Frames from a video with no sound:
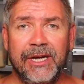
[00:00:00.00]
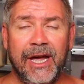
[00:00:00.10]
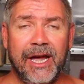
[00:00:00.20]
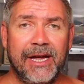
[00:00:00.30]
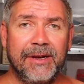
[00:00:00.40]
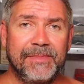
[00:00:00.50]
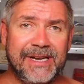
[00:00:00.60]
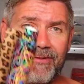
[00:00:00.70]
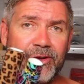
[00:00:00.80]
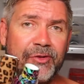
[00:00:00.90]

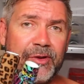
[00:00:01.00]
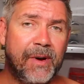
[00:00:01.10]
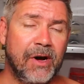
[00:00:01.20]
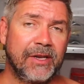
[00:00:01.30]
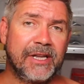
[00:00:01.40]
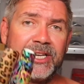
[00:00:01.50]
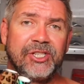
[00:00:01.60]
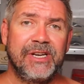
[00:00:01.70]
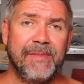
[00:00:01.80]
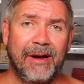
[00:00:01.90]

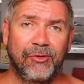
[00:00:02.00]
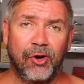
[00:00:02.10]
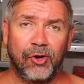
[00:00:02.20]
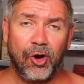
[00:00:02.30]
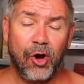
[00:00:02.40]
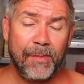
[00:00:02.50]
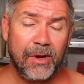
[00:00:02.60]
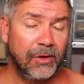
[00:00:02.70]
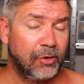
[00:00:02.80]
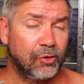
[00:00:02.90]
DarrenOnDemand@gmail.com,
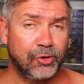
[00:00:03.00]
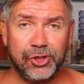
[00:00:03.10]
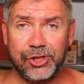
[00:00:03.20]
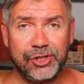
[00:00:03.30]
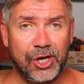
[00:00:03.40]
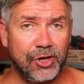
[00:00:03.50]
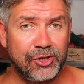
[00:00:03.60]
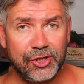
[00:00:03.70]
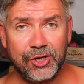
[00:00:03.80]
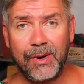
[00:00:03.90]
or just go
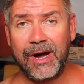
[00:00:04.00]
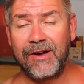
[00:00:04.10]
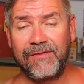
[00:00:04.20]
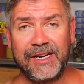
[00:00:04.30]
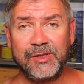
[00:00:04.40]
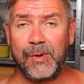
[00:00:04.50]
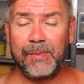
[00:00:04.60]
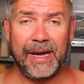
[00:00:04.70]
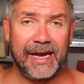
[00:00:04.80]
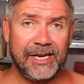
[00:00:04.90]
to our Facebook
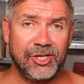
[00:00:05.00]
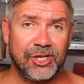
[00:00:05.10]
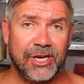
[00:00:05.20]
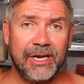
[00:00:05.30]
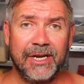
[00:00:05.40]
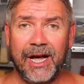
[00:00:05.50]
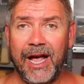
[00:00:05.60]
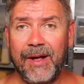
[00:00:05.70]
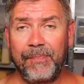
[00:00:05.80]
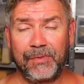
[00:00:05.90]
page
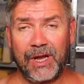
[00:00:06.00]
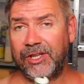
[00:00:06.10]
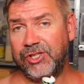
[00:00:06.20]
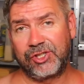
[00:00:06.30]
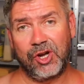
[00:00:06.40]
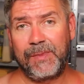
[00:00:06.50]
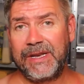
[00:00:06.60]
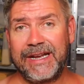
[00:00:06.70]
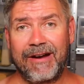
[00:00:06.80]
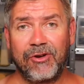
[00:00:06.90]
and just type
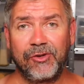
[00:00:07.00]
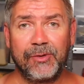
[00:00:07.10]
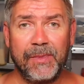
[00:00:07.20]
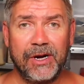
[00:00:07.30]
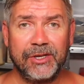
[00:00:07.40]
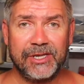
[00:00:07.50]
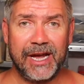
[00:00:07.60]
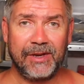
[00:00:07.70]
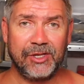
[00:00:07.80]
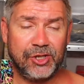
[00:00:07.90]
in Darren on Demand,
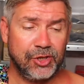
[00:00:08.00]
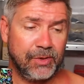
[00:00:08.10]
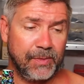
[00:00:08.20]
and